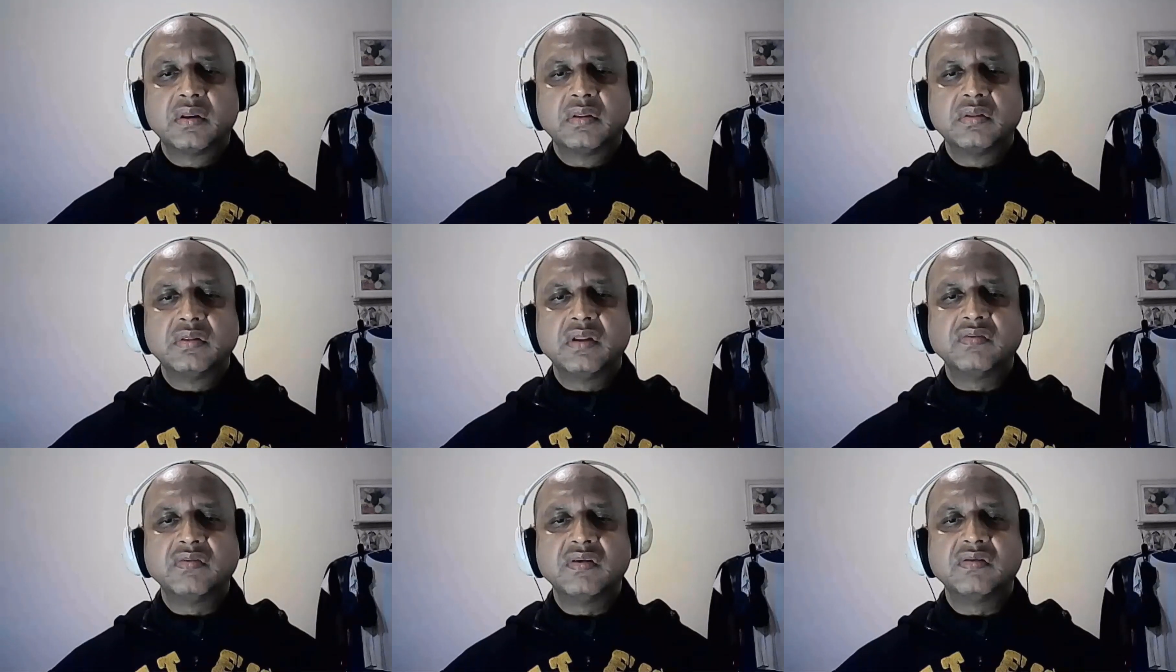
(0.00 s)

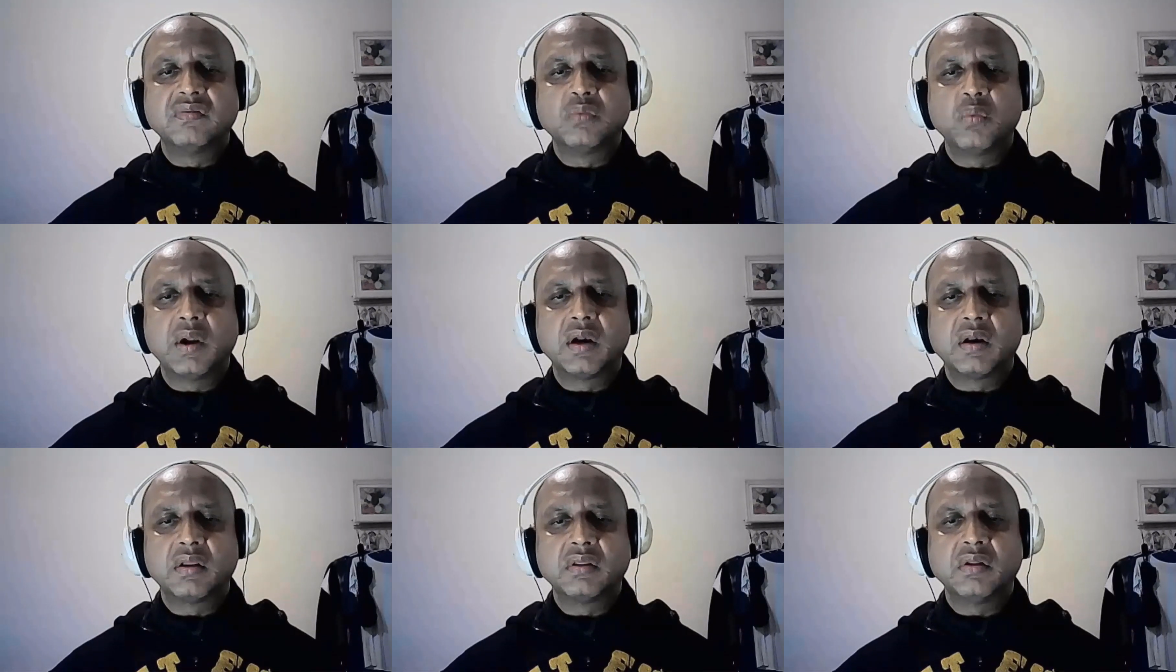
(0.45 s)
This is
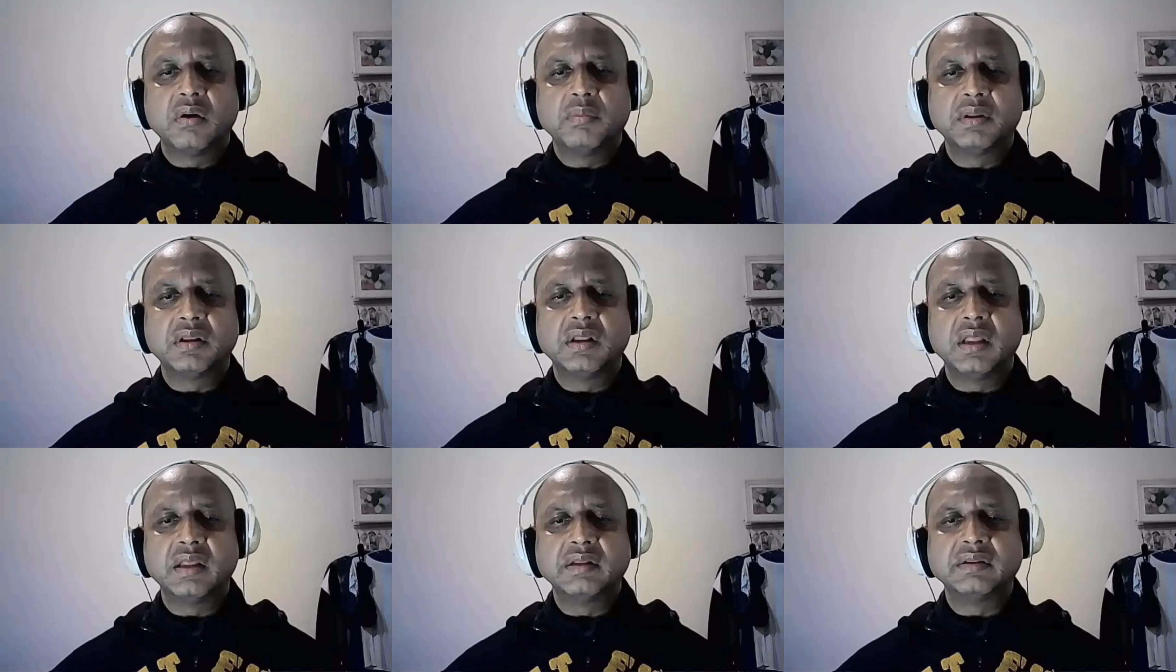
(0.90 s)
where a doubly
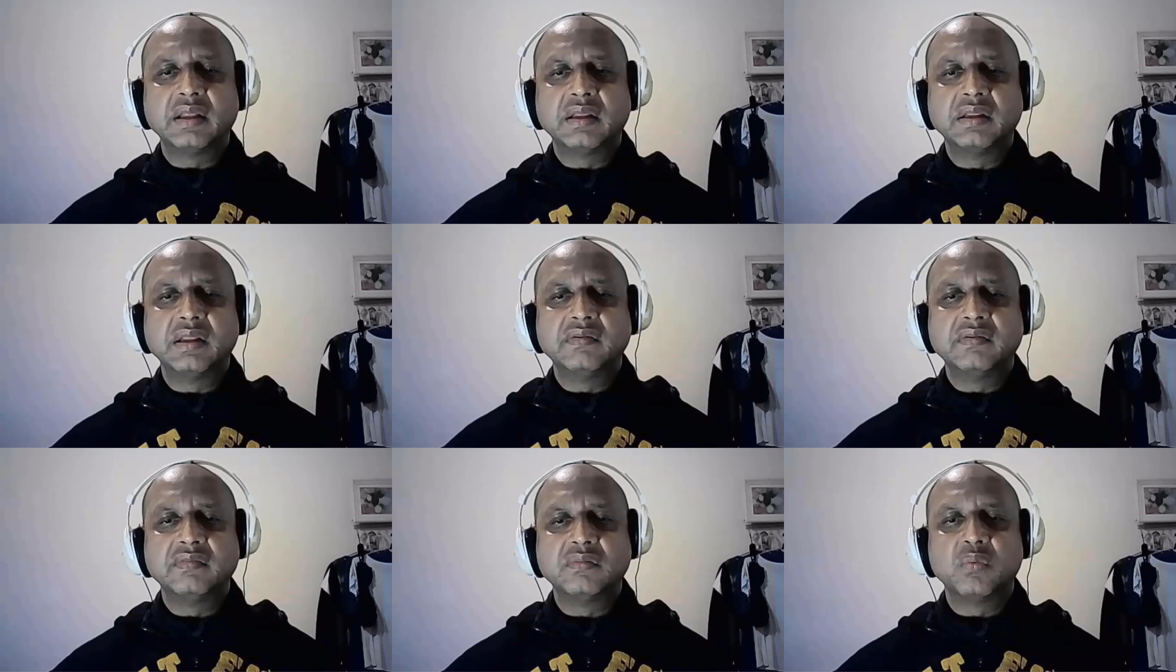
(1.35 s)
linked
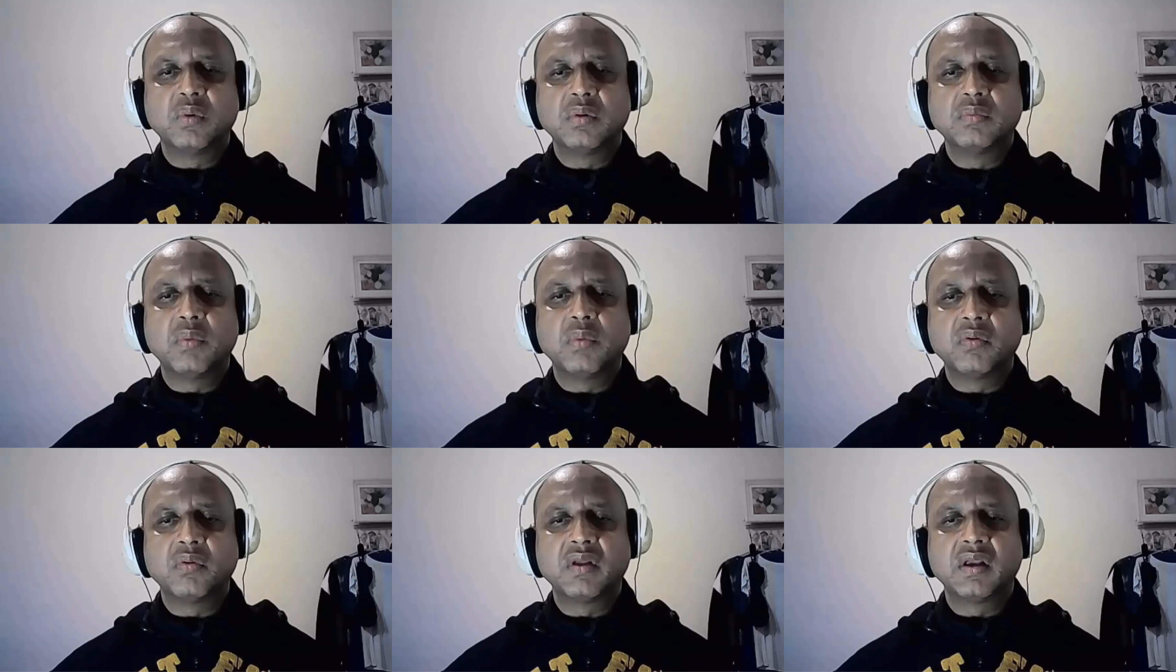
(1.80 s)
list with both
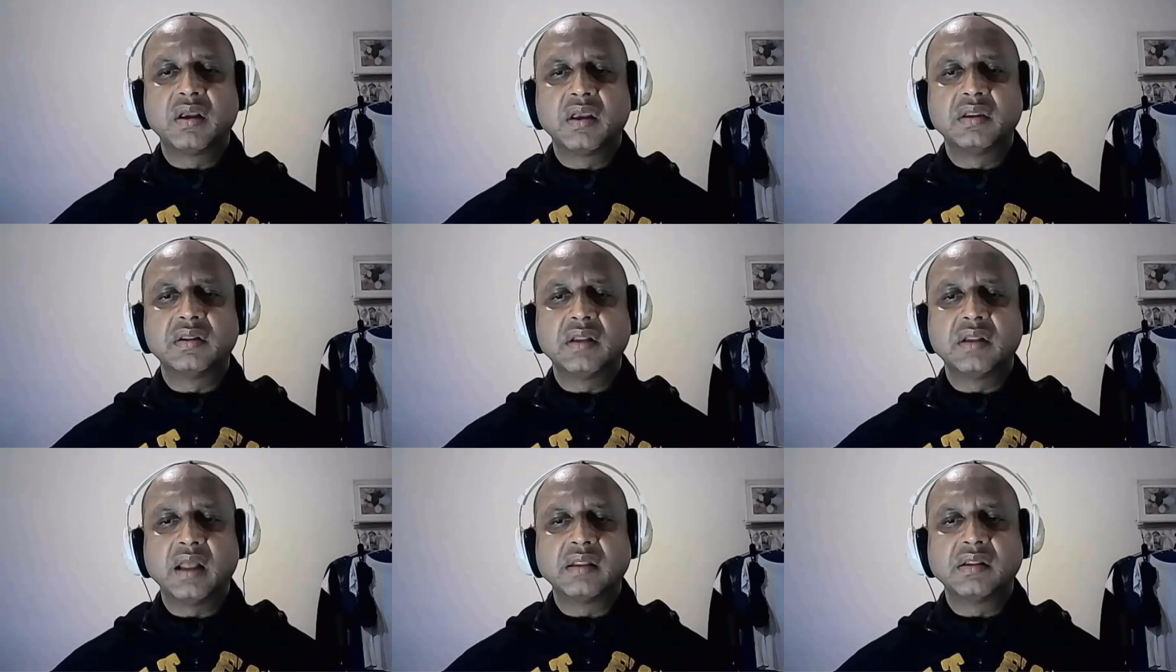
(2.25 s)
a head
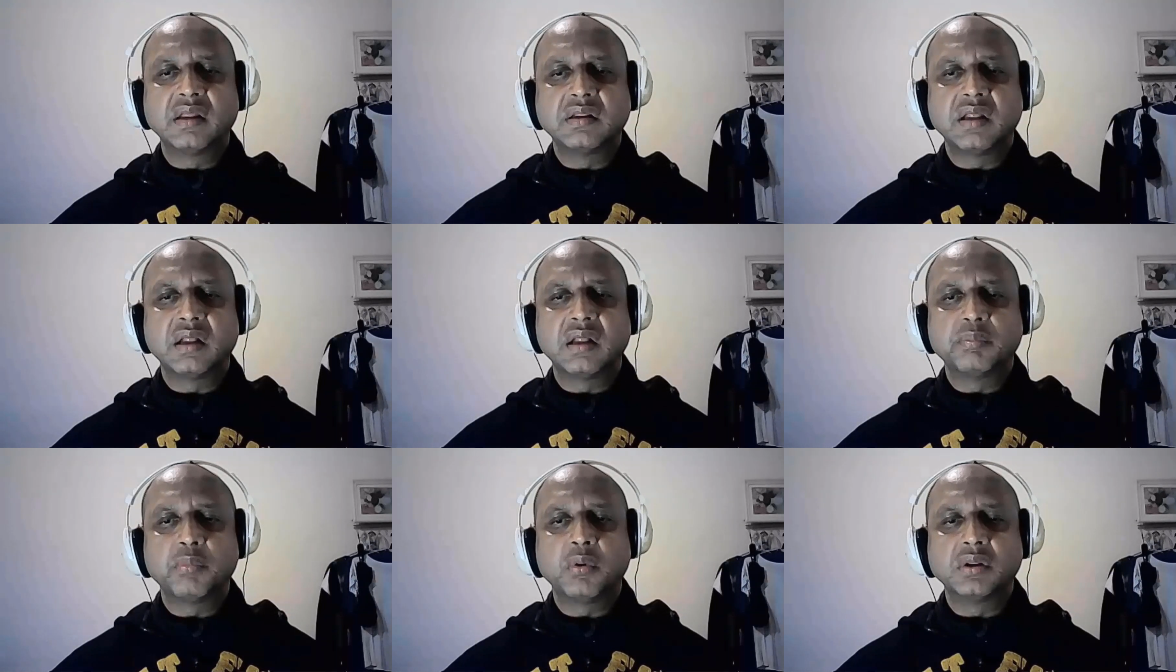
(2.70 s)
and a tail
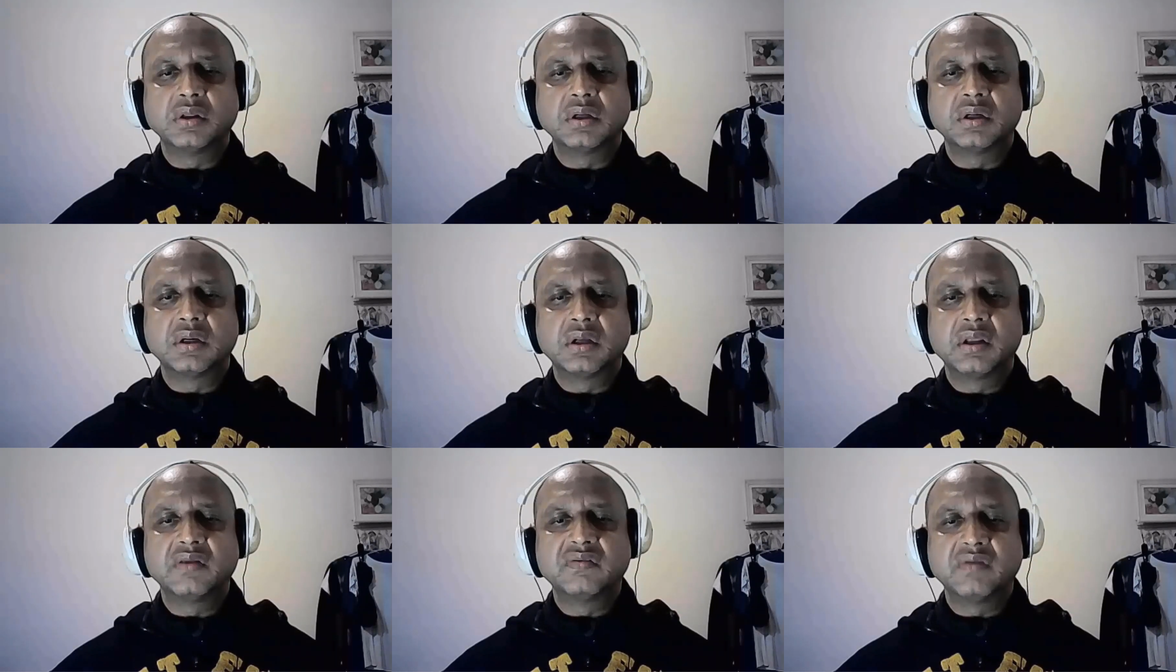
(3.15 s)
pointer
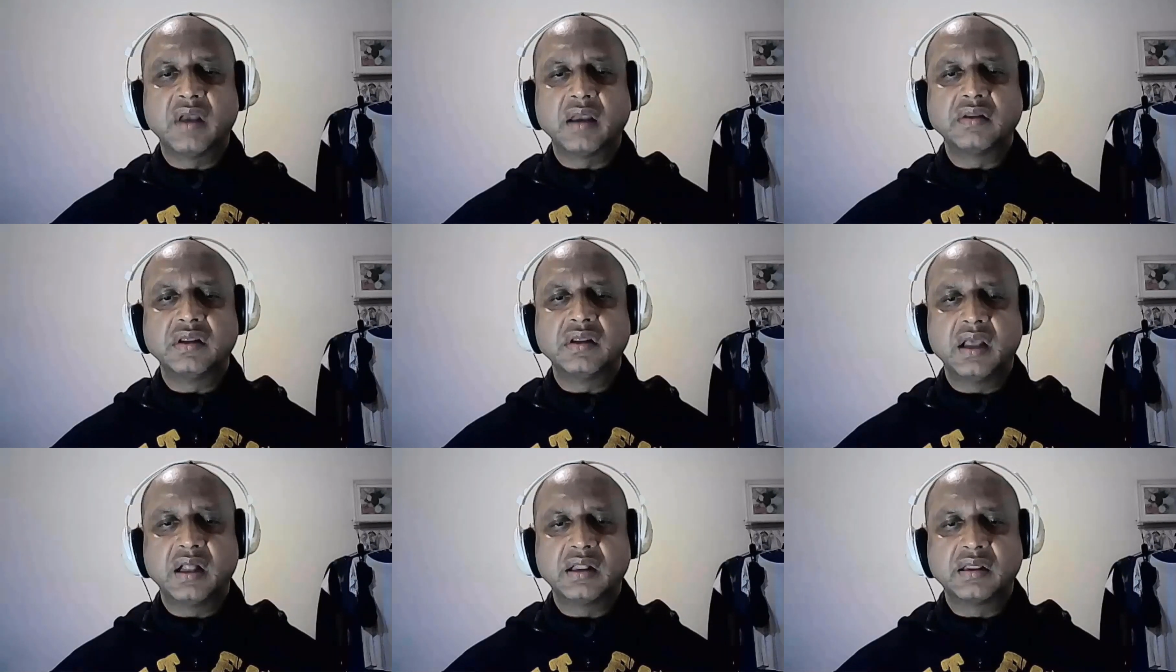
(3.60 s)
is
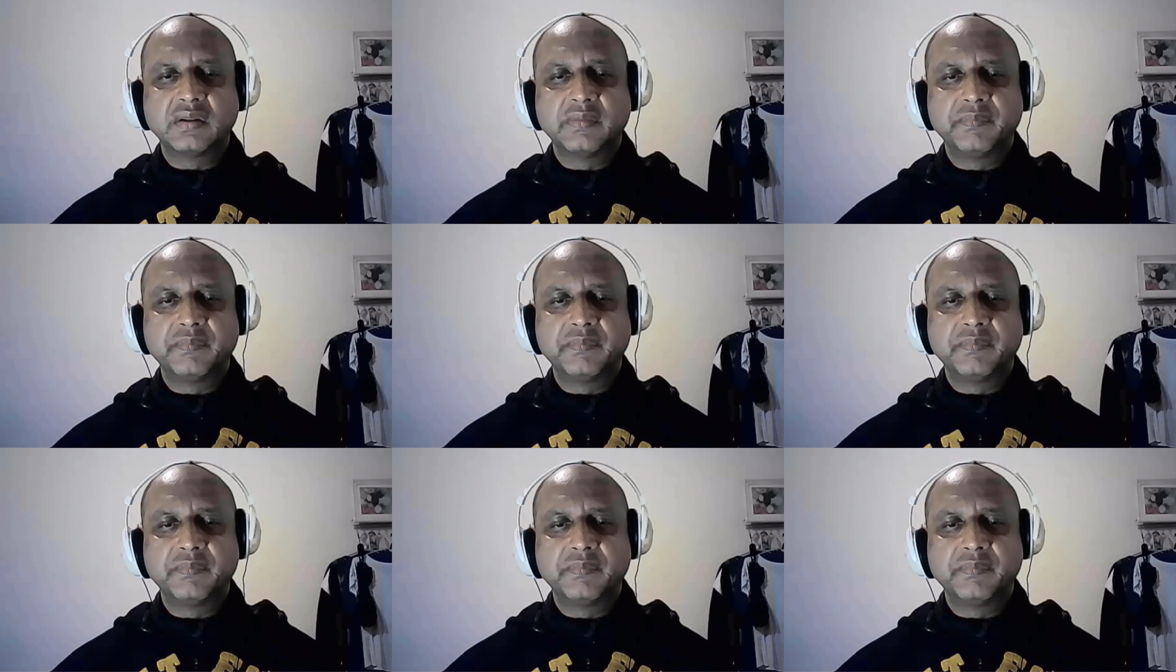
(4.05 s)
ideal.